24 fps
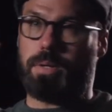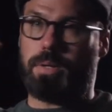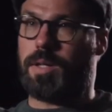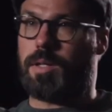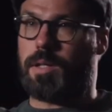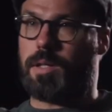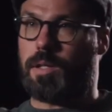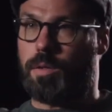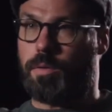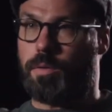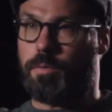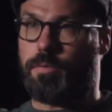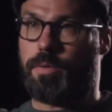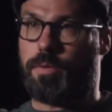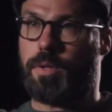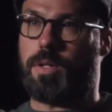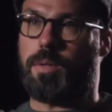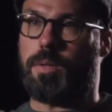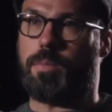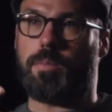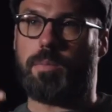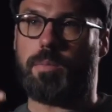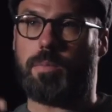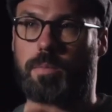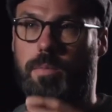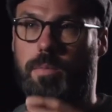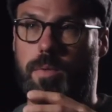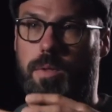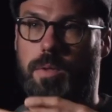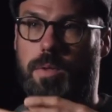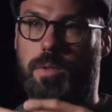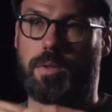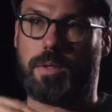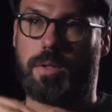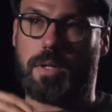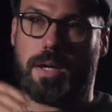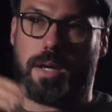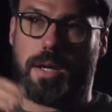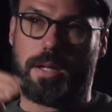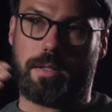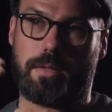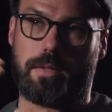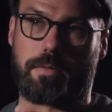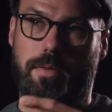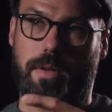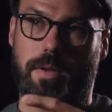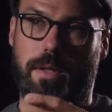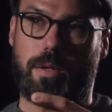the pinnacle of film. You know,
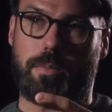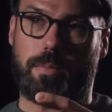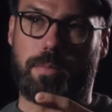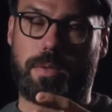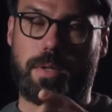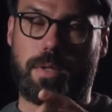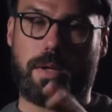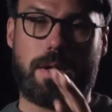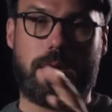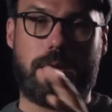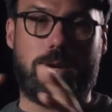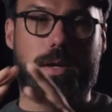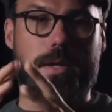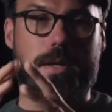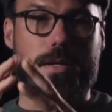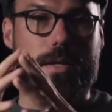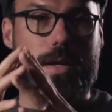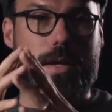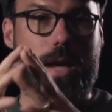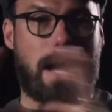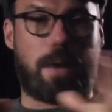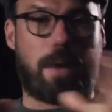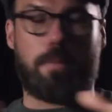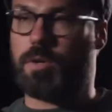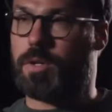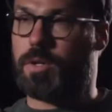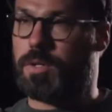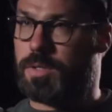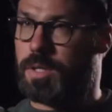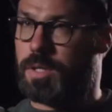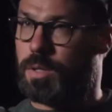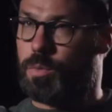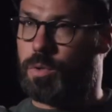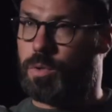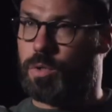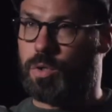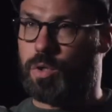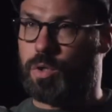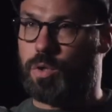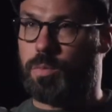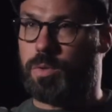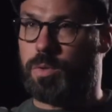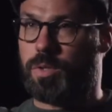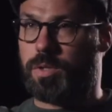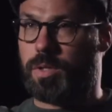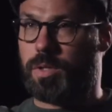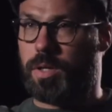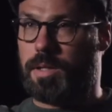they had developed cameras that were
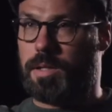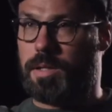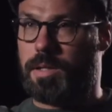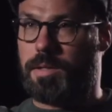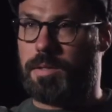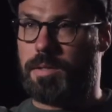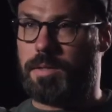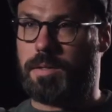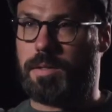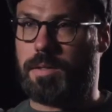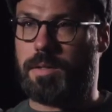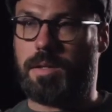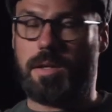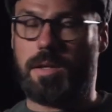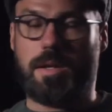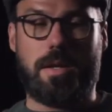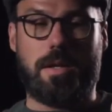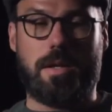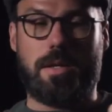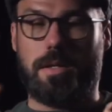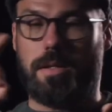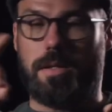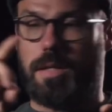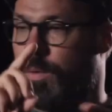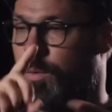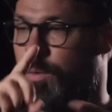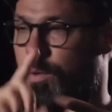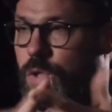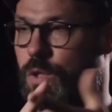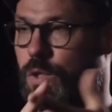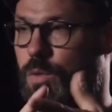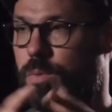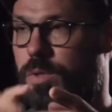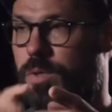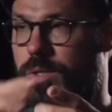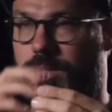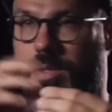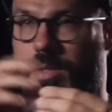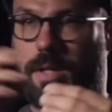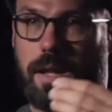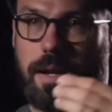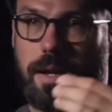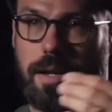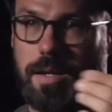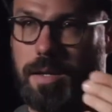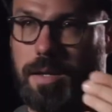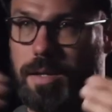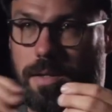super silent, they were super
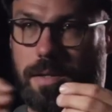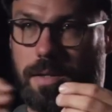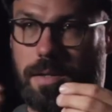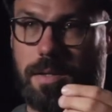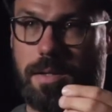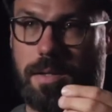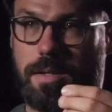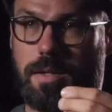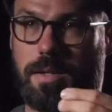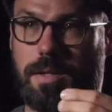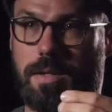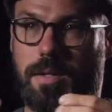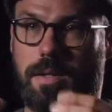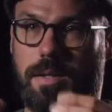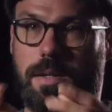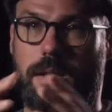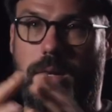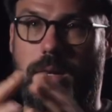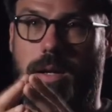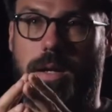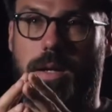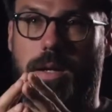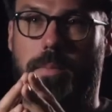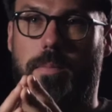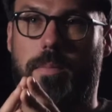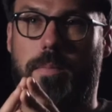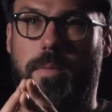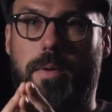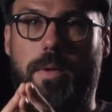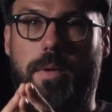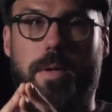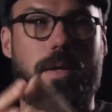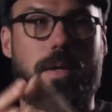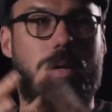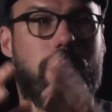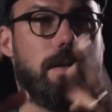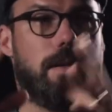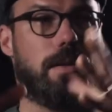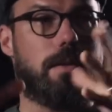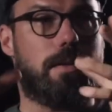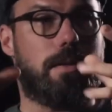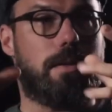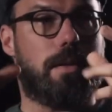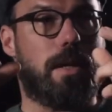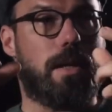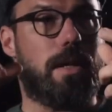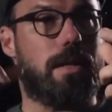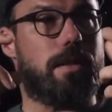steady.
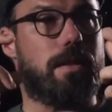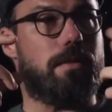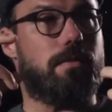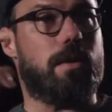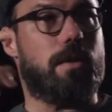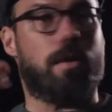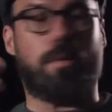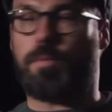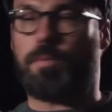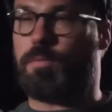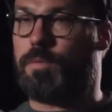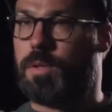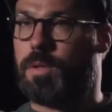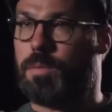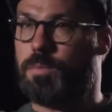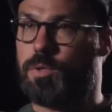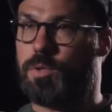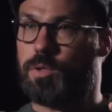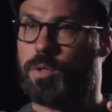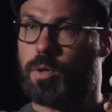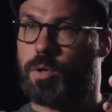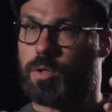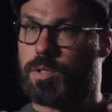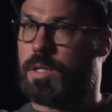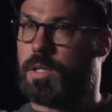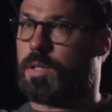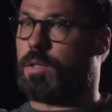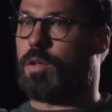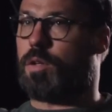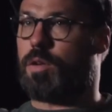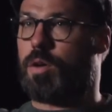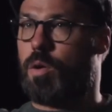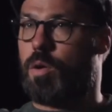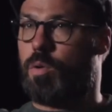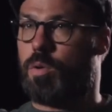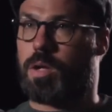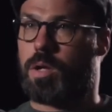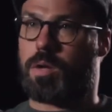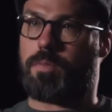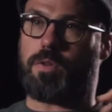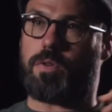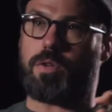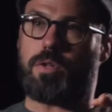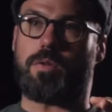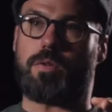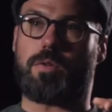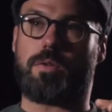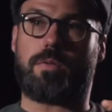They had developed film stocks like the
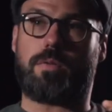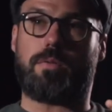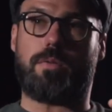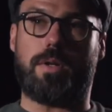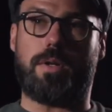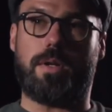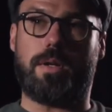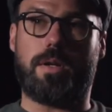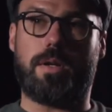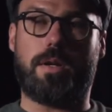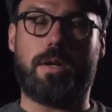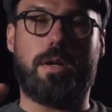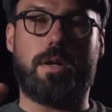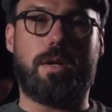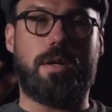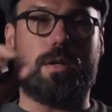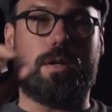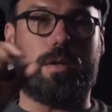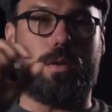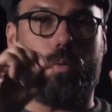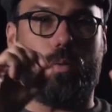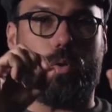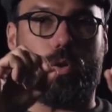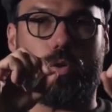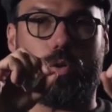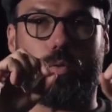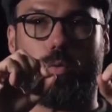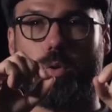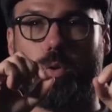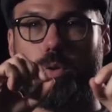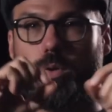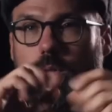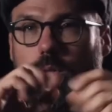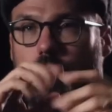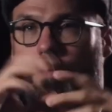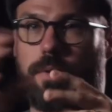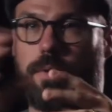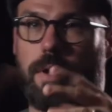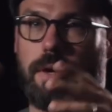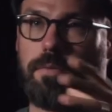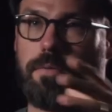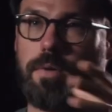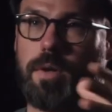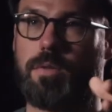Kodak Vision 3, which was the